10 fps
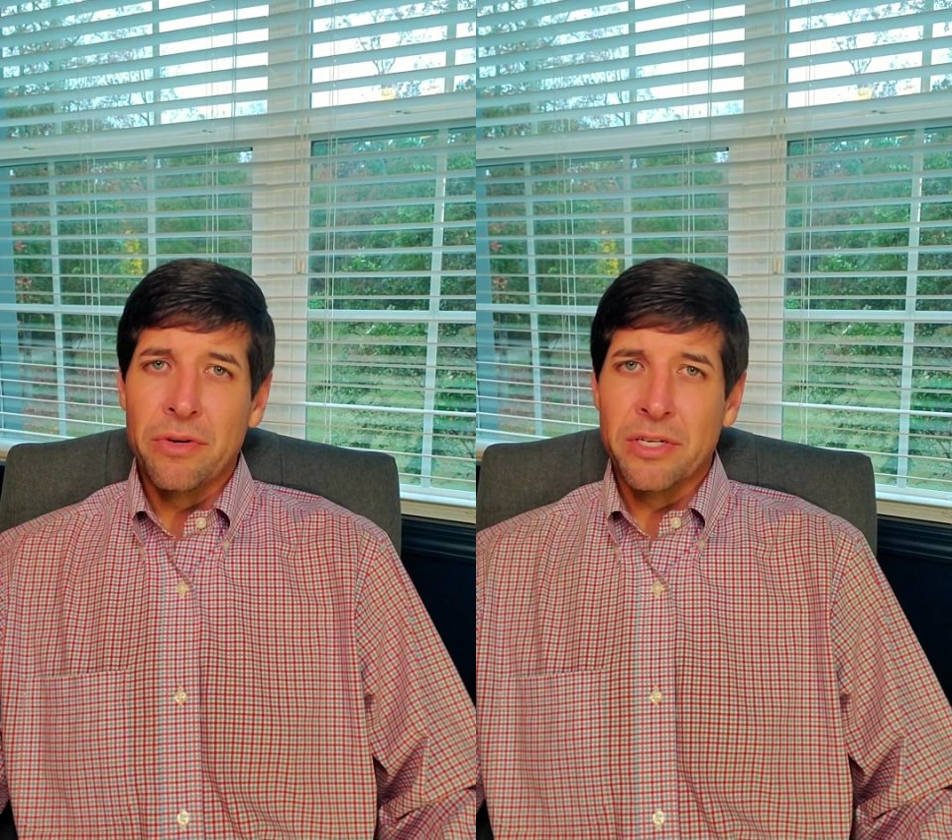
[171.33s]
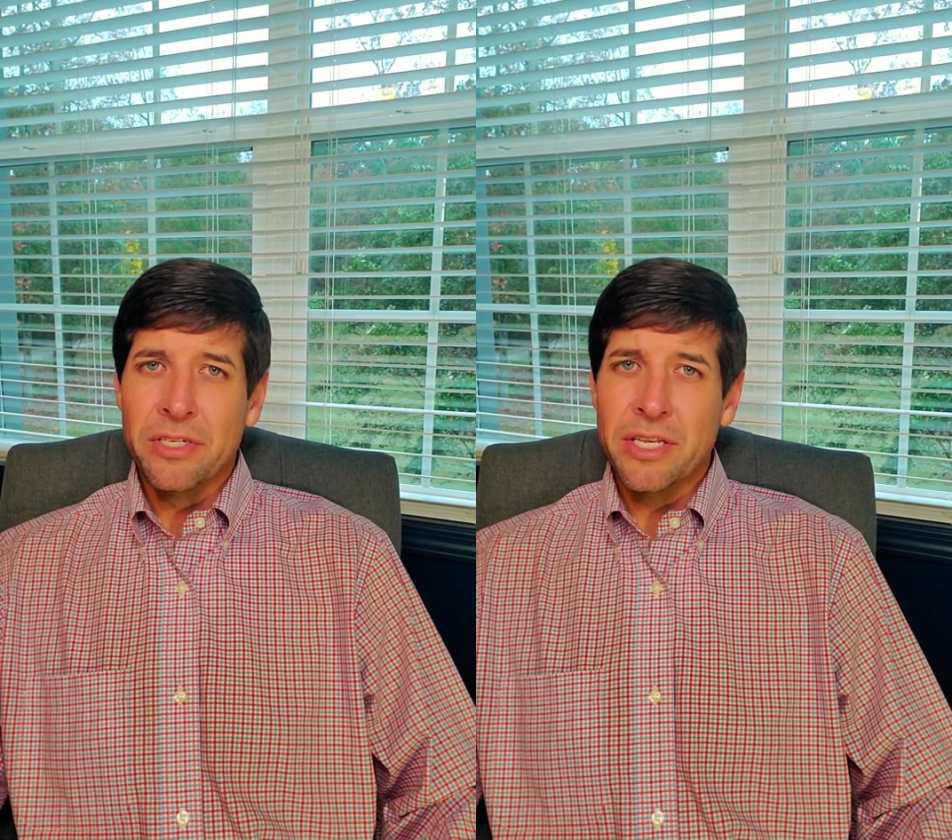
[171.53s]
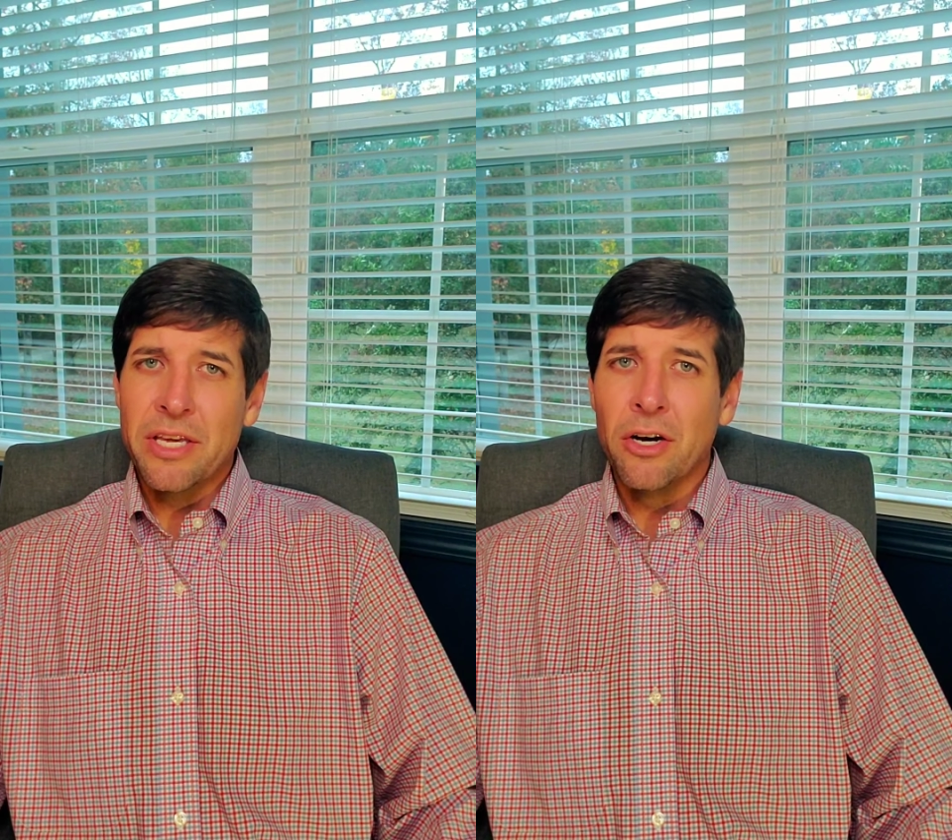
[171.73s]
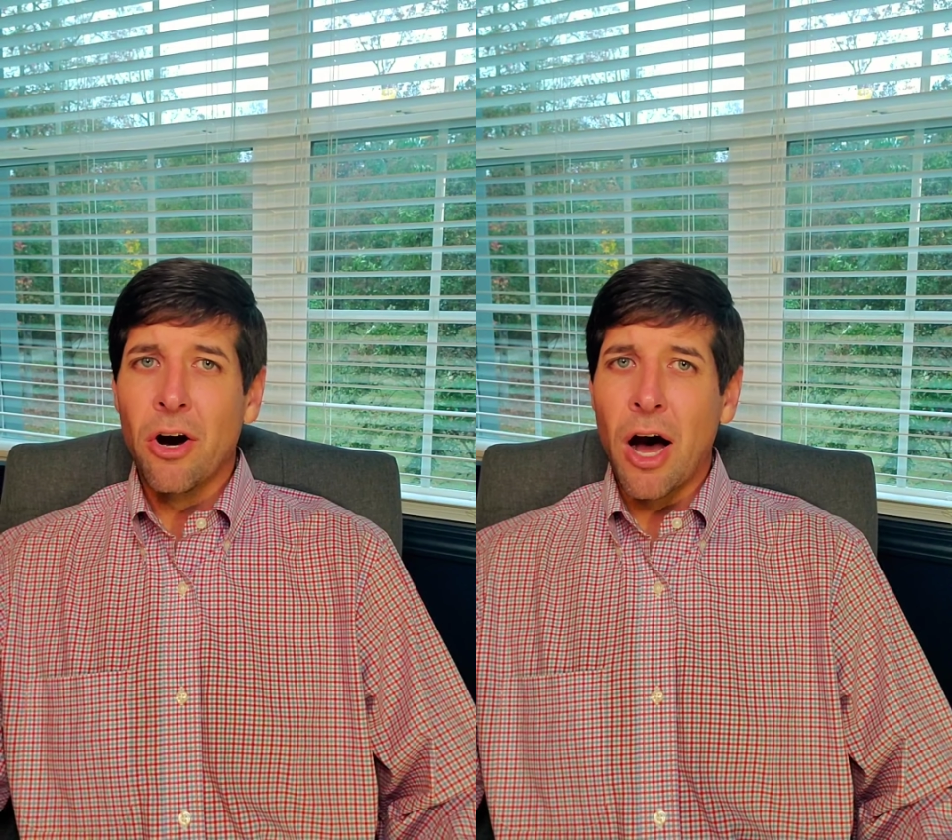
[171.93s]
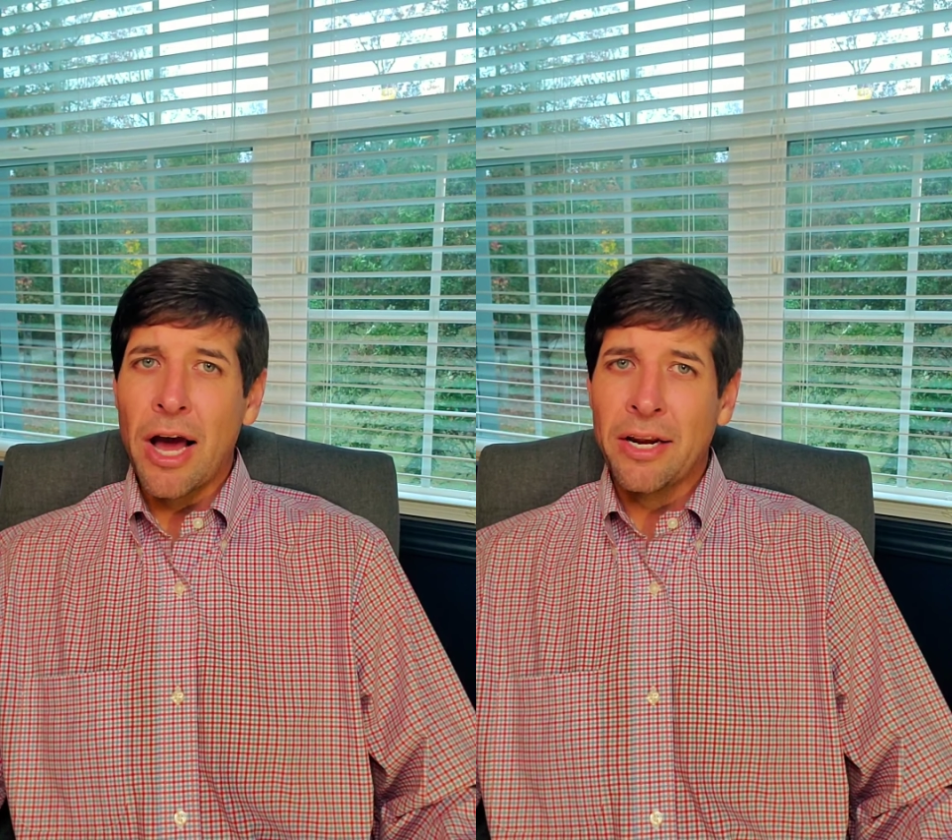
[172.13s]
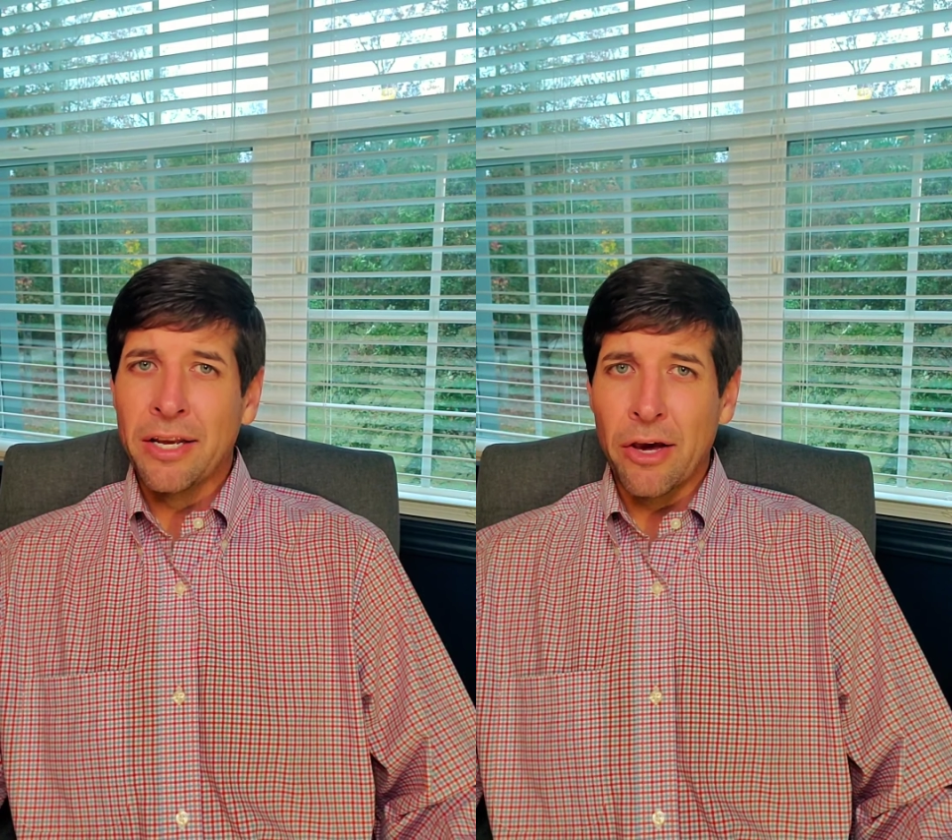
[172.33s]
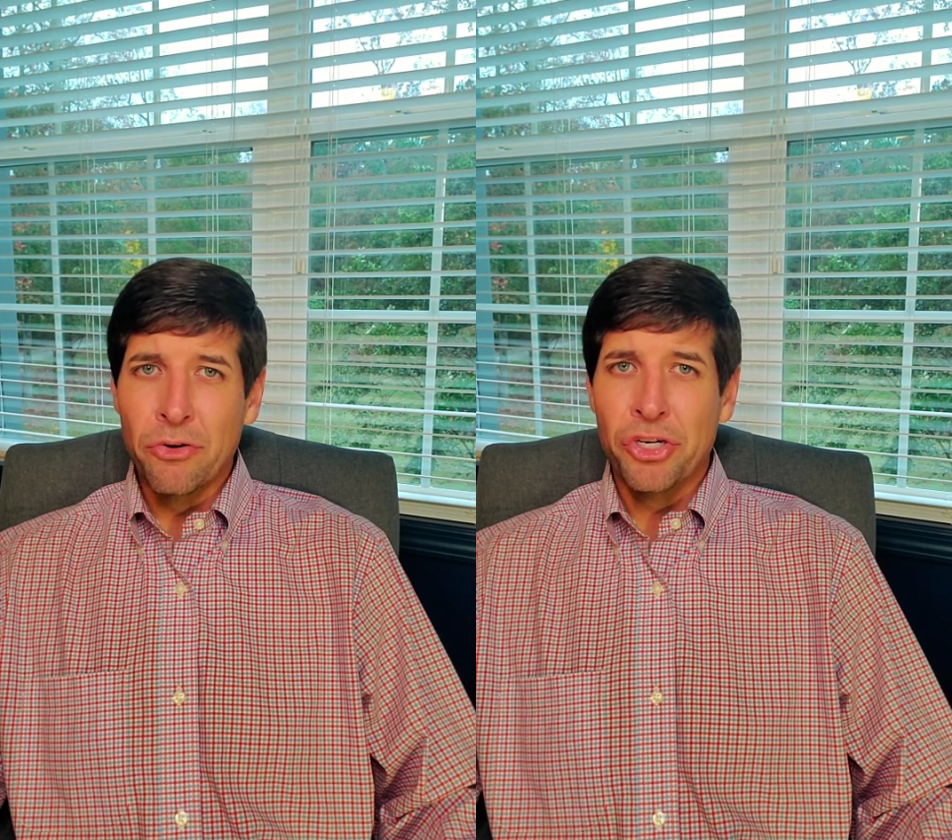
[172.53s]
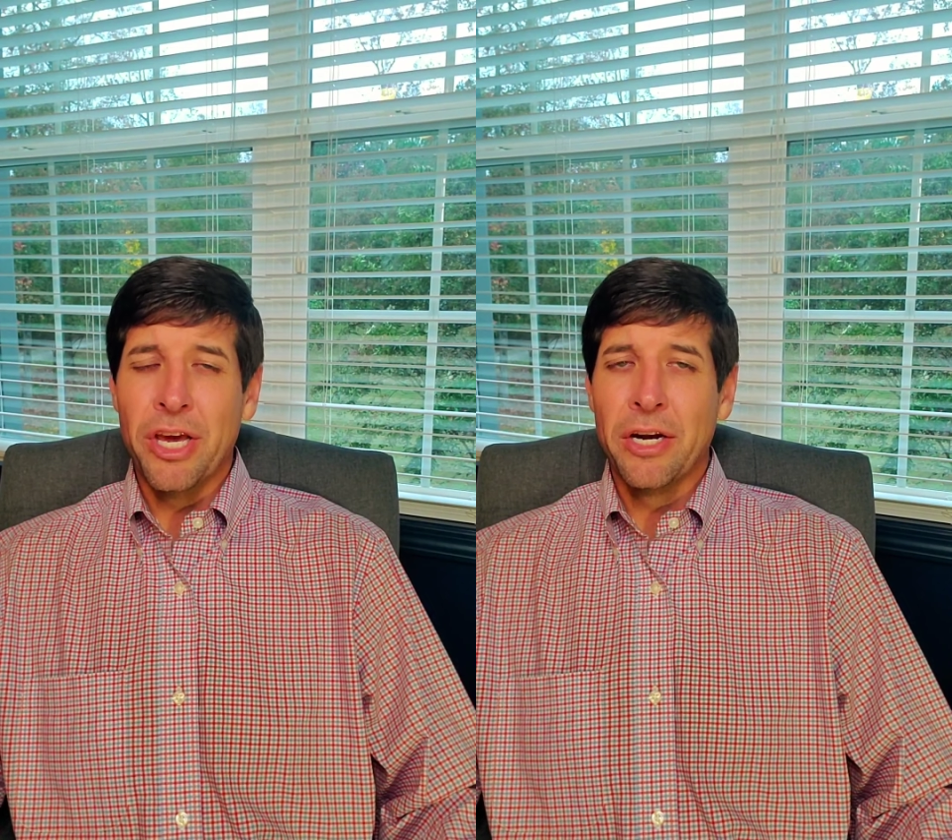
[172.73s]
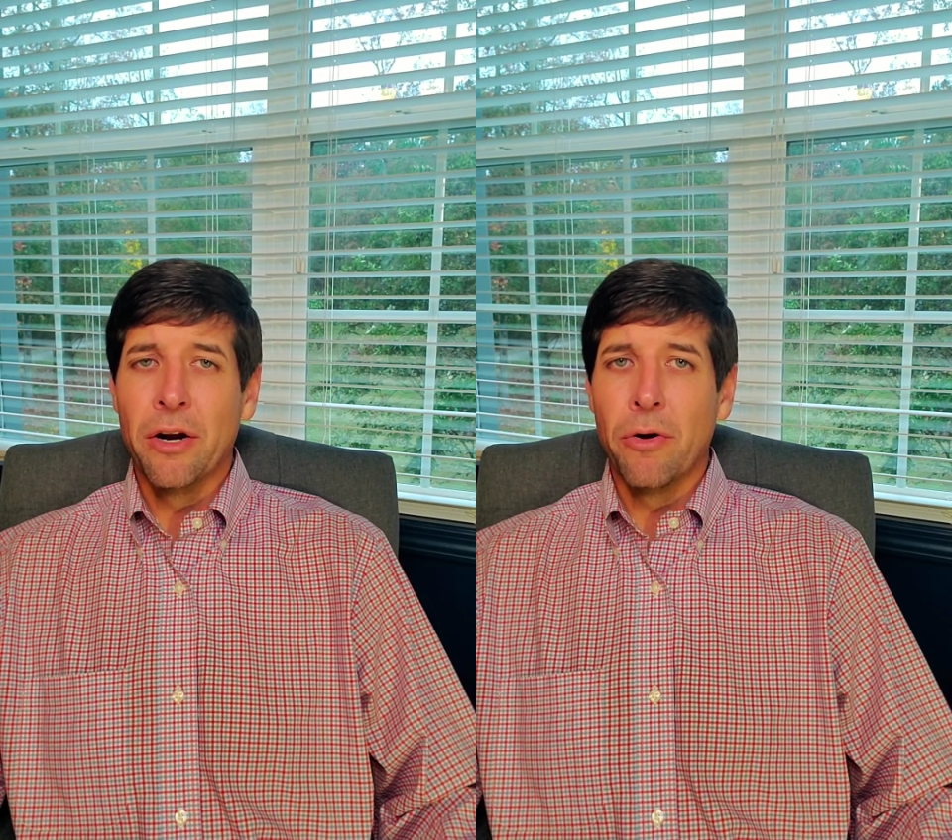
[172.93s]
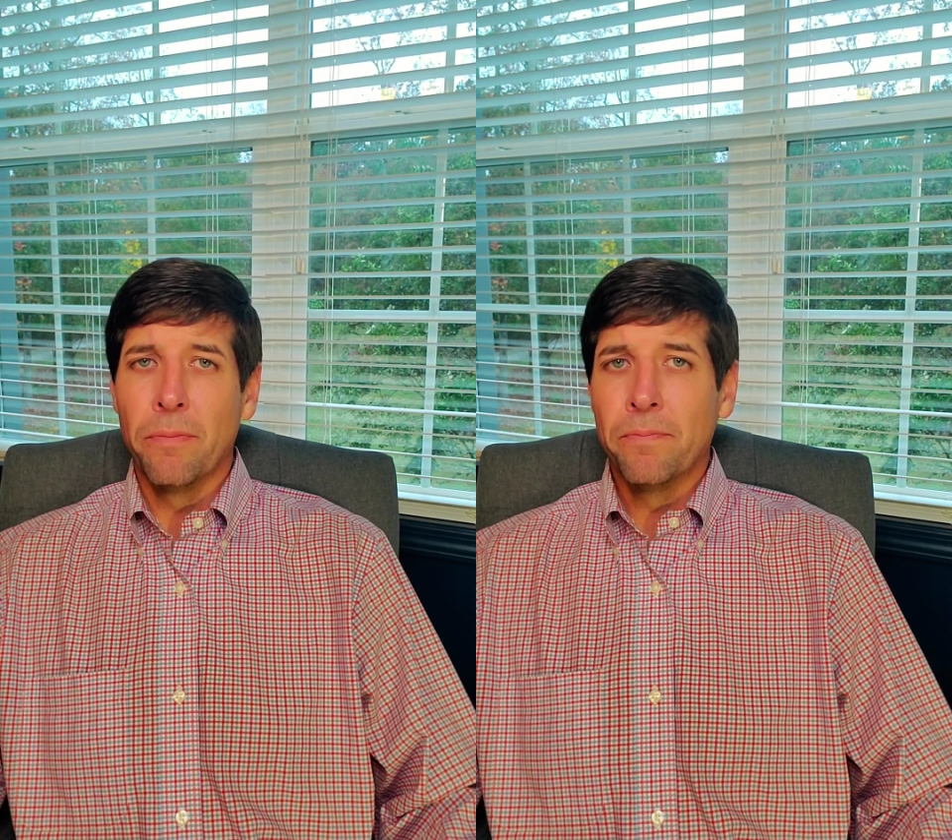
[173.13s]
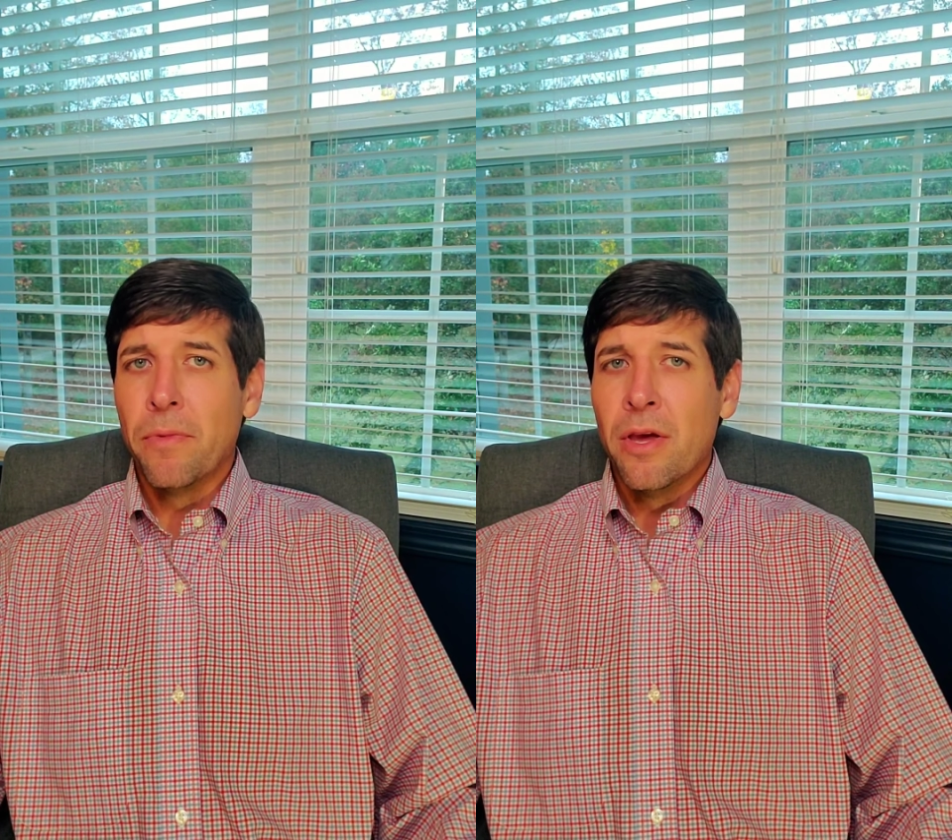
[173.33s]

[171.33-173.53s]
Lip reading: to see a lot negotiated on.